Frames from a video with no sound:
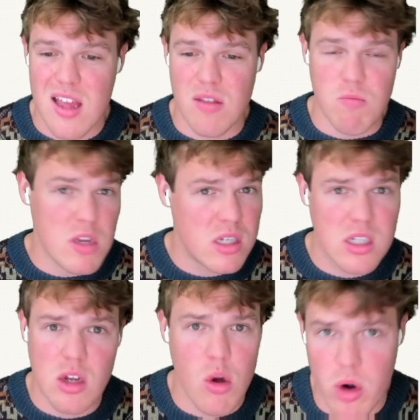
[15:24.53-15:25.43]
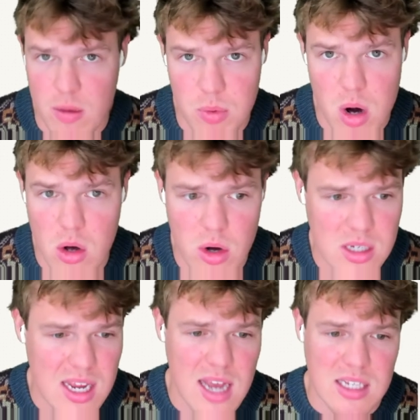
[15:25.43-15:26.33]
this is still a work in
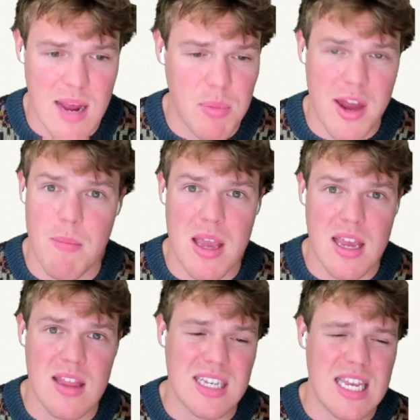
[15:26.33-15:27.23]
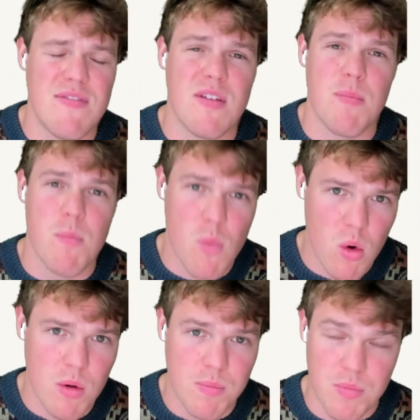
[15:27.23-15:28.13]
progress as I plan on making this even
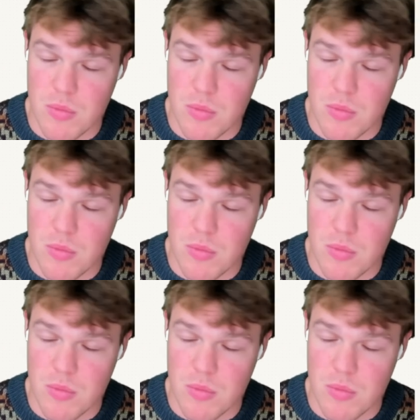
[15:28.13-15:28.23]
more,